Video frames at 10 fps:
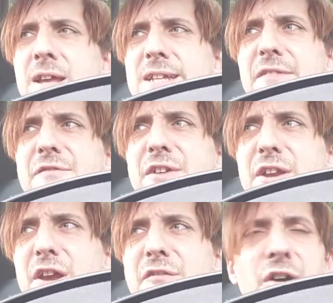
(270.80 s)
video
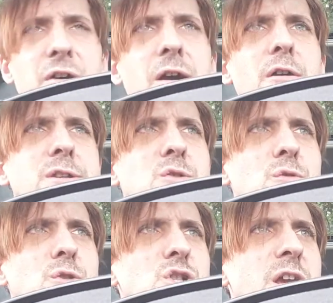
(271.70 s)
thing on how I talk
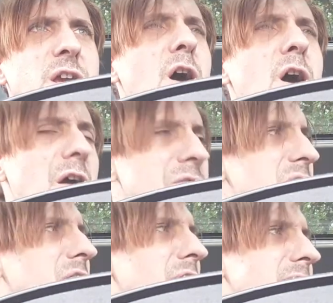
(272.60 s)
shit. I've never
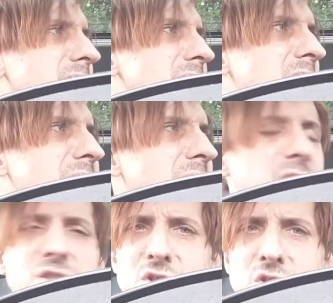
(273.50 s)
faked anything.
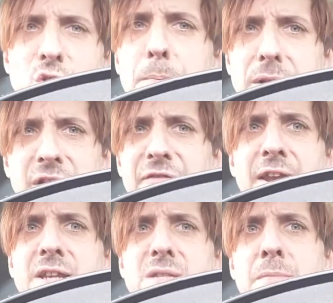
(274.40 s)
Super defense
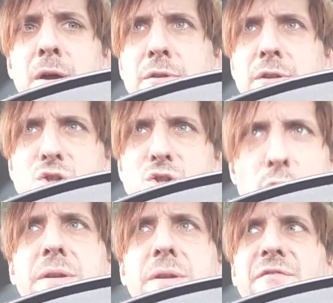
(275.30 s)
mode. Super
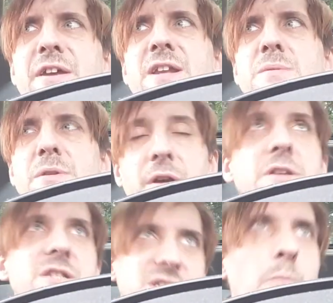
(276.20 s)
defense mode. And I
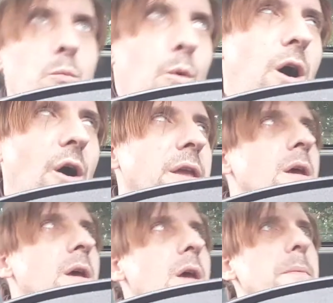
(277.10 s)
understand why,
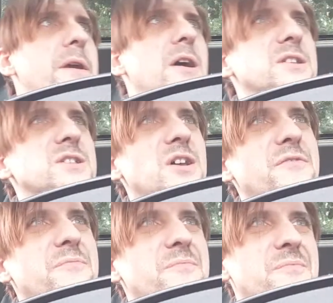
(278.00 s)
because I've
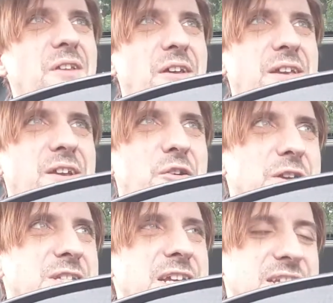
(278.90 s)
like
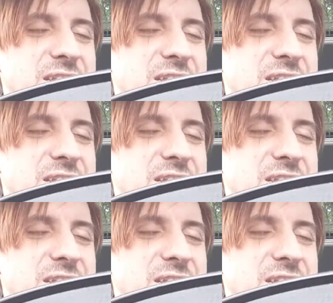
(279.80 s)
critiqued his